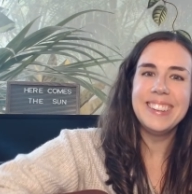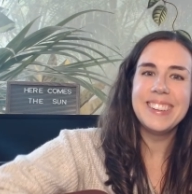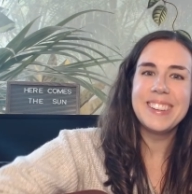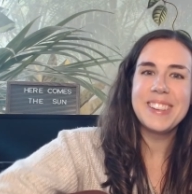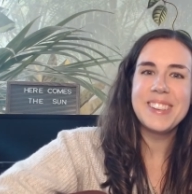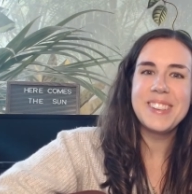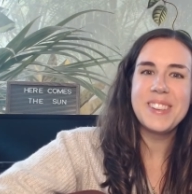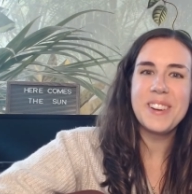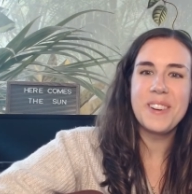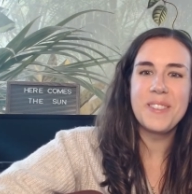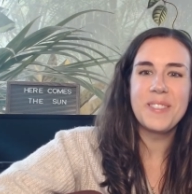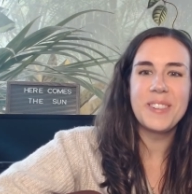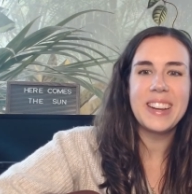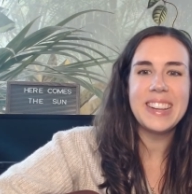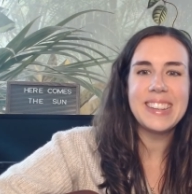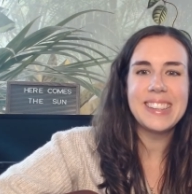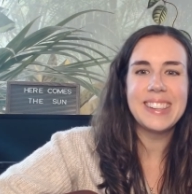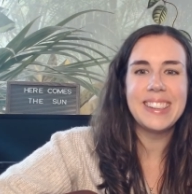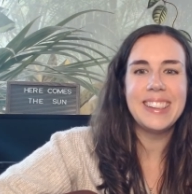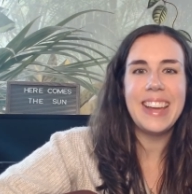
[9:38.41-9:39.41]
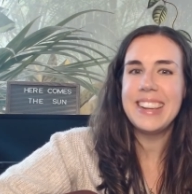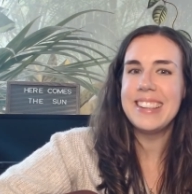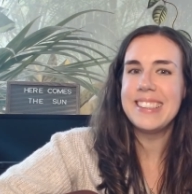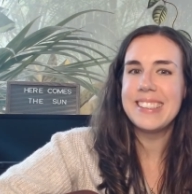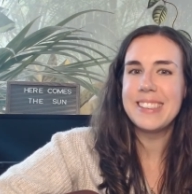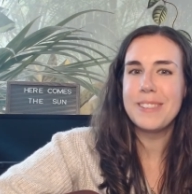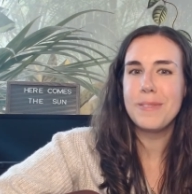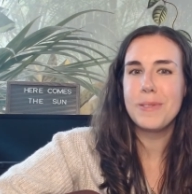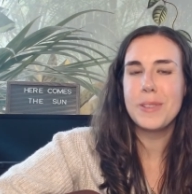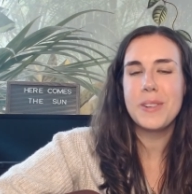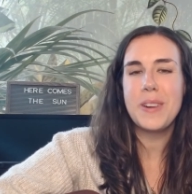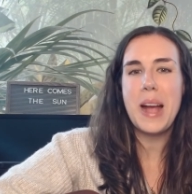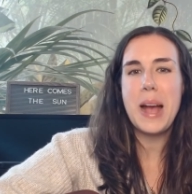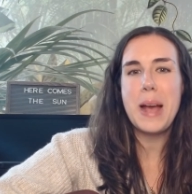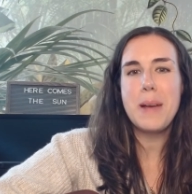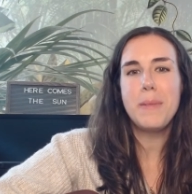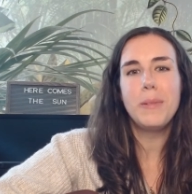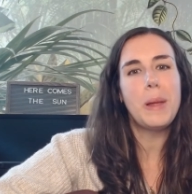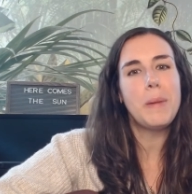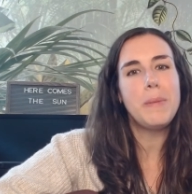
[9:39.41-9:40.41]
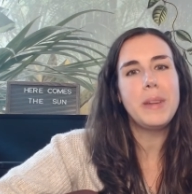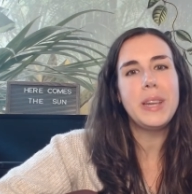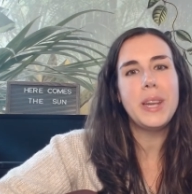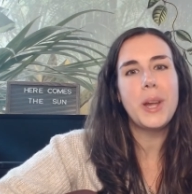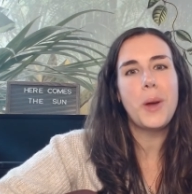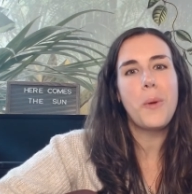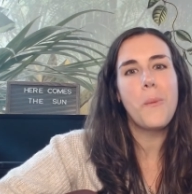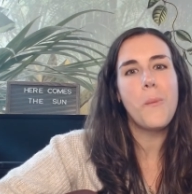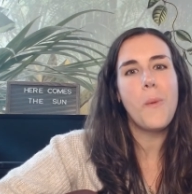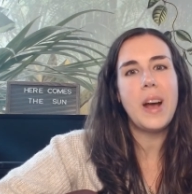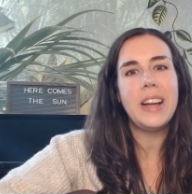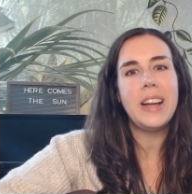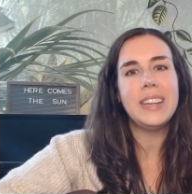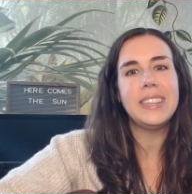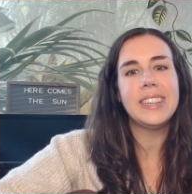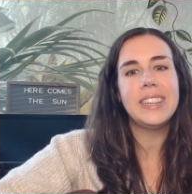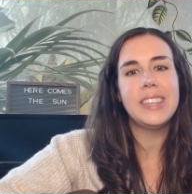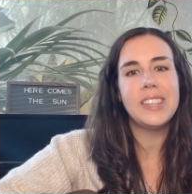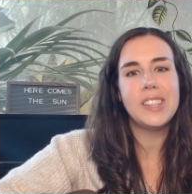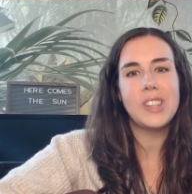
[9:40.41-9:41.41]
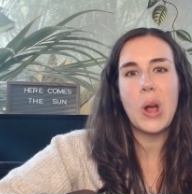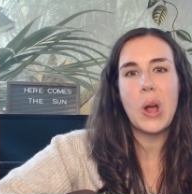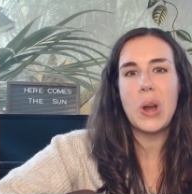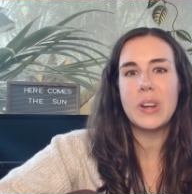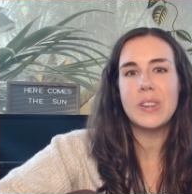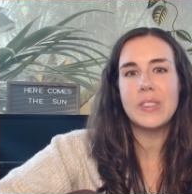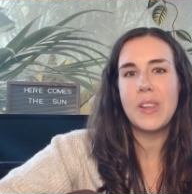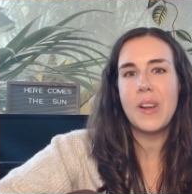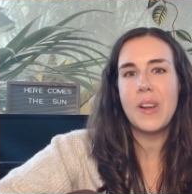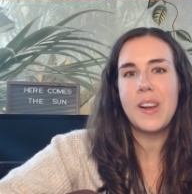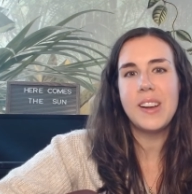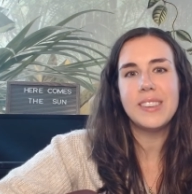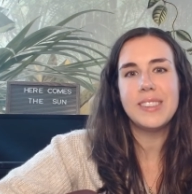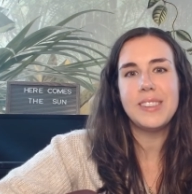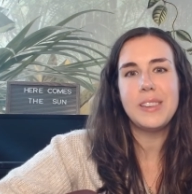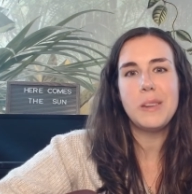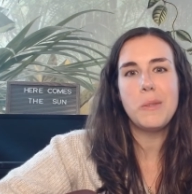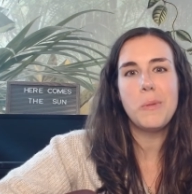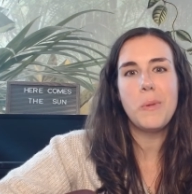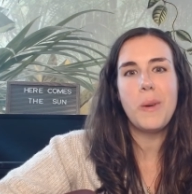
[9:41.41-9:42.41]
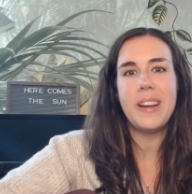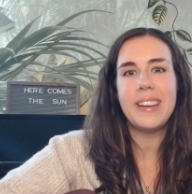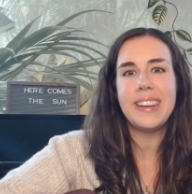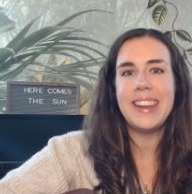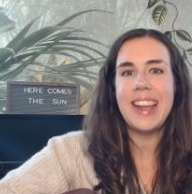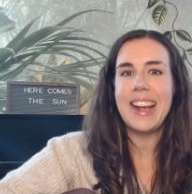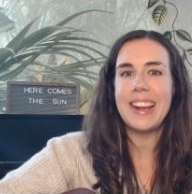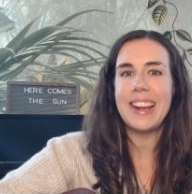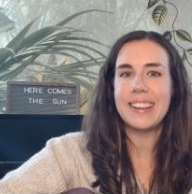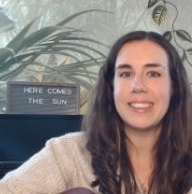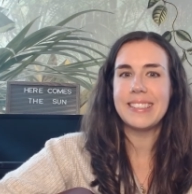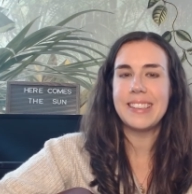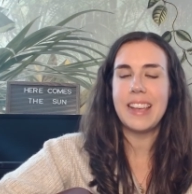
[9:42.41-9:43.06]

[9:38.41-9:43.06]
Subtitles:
Don't forget to like and subscribe. Let me know what guitar songs you want next.